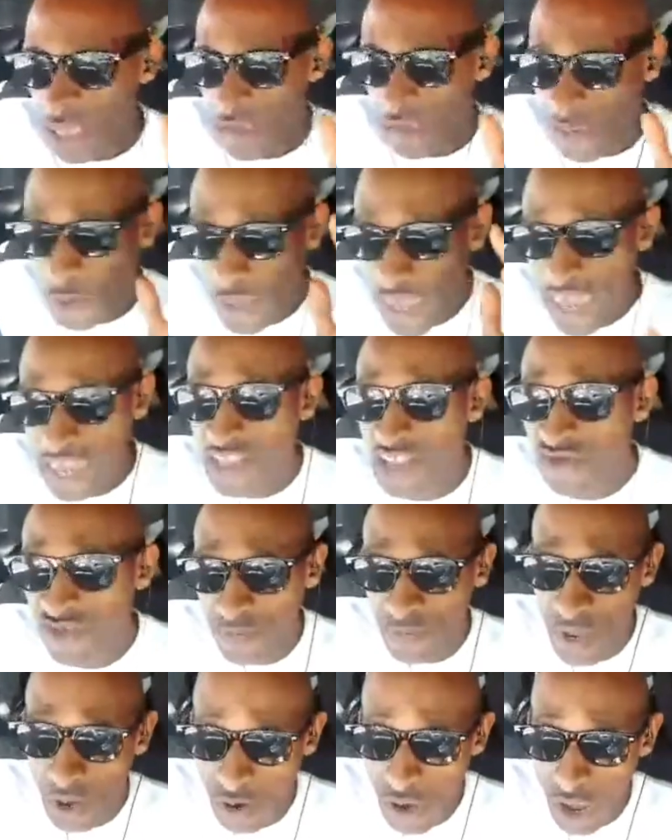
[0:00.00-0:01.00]
if you get into
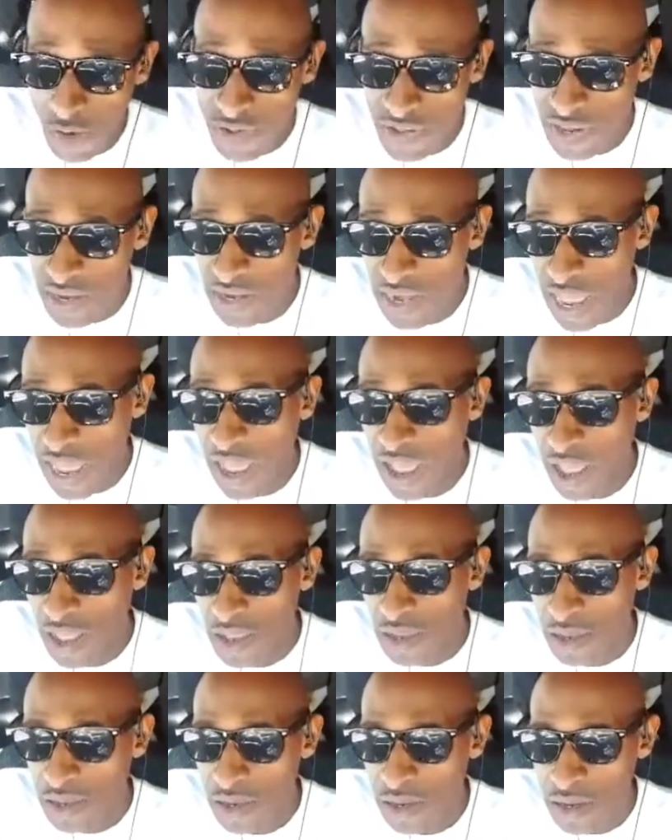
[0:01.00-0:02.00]
cryptocurrency now,
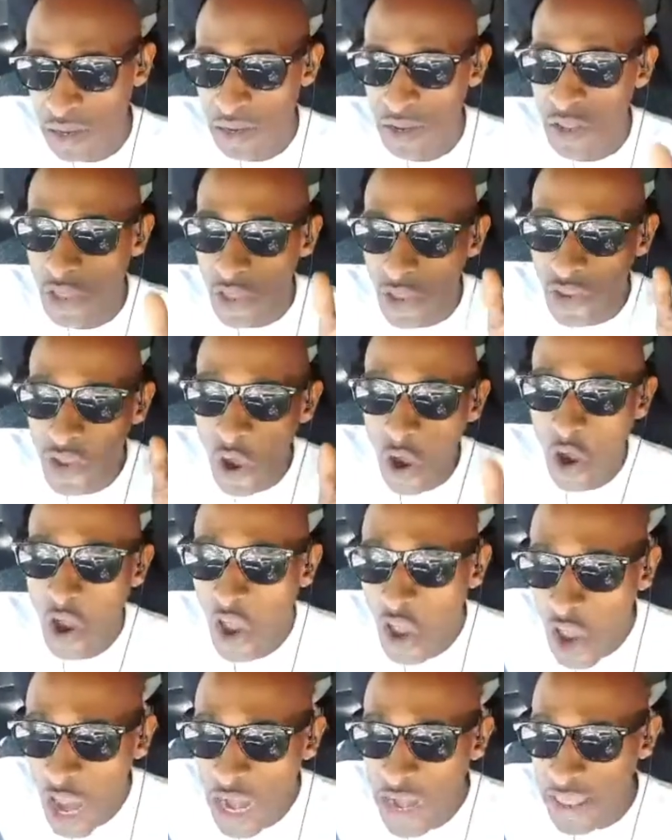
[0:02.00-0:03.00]
you're
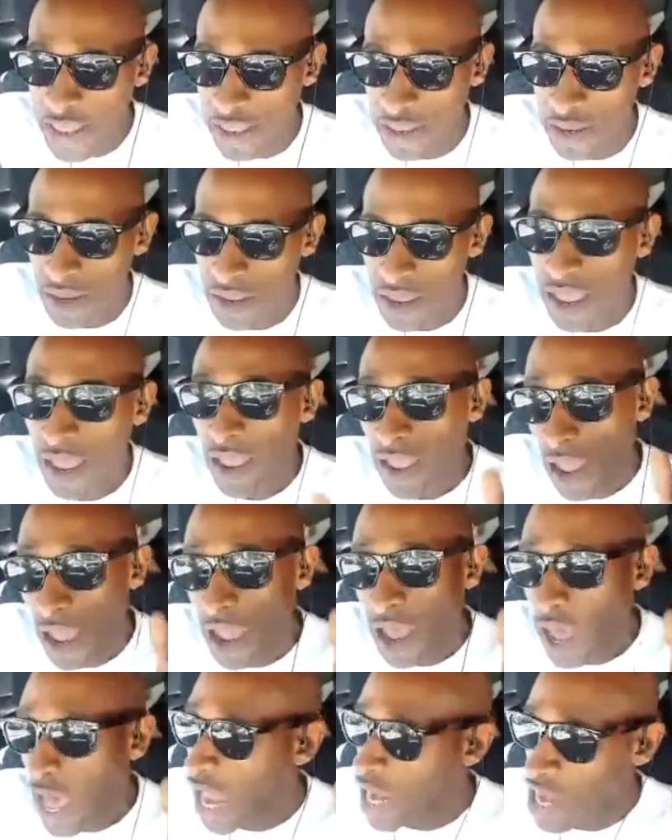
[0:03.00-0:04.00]
early.
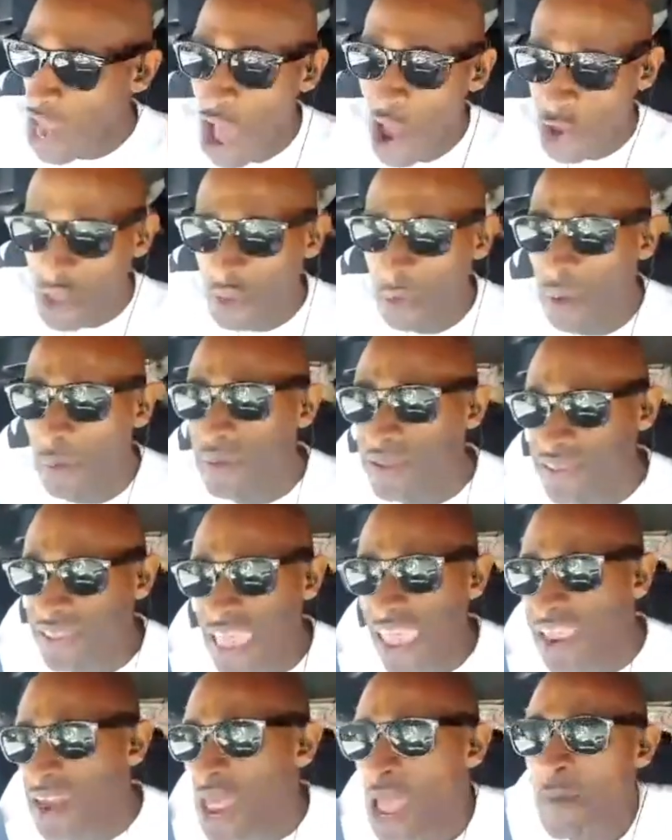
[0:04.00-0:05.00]
I know, you remember me
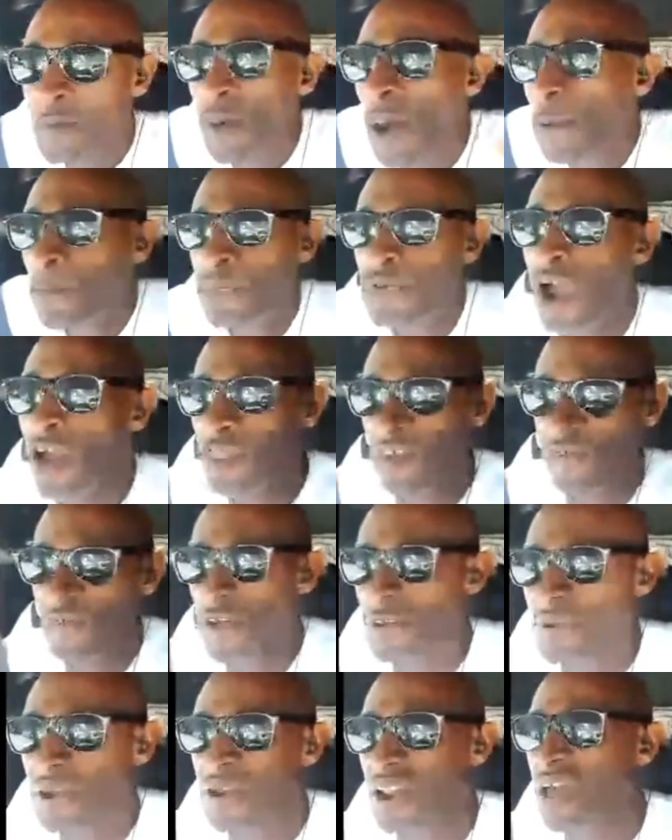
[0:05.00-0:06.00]
saying, but brother
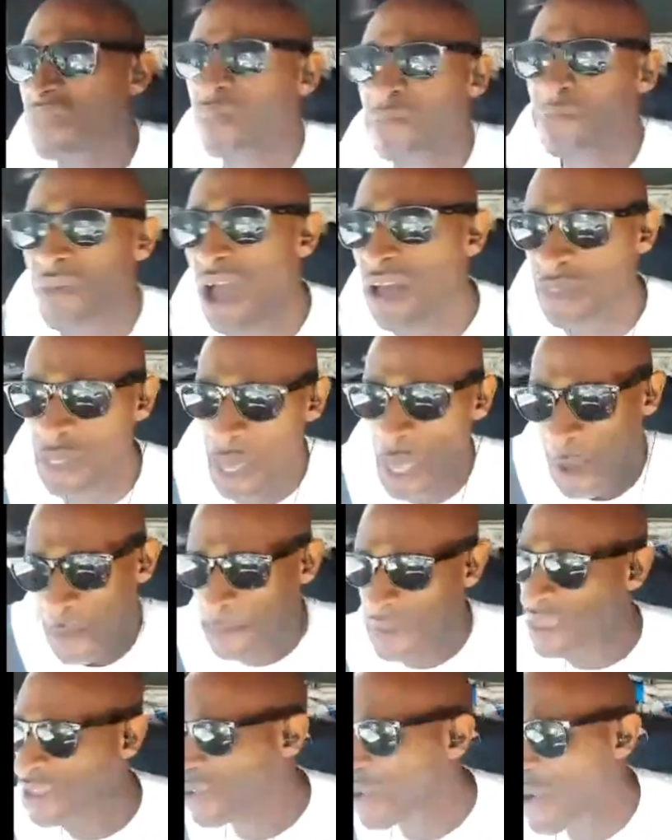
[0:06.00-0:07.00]
from another mother,
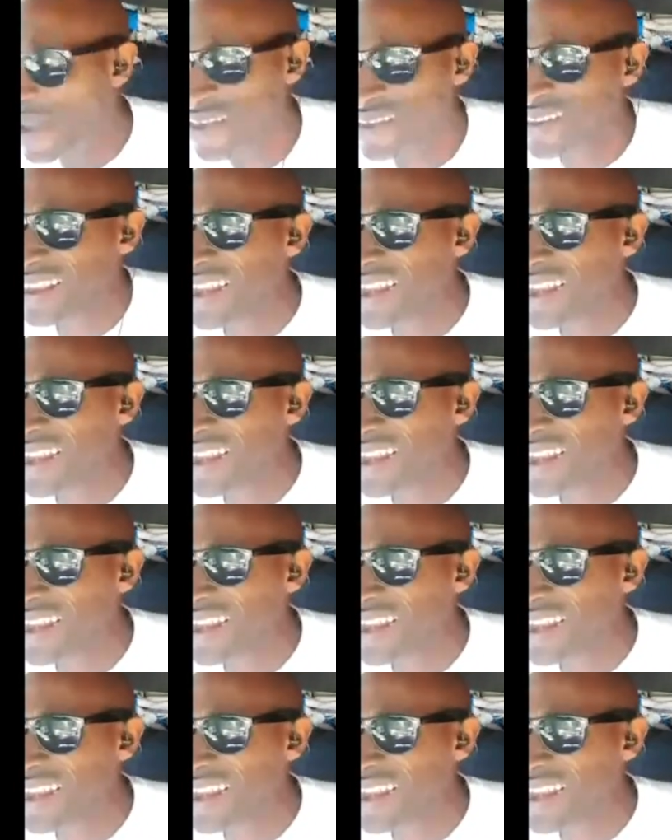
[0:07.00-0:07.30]
Bitcoin is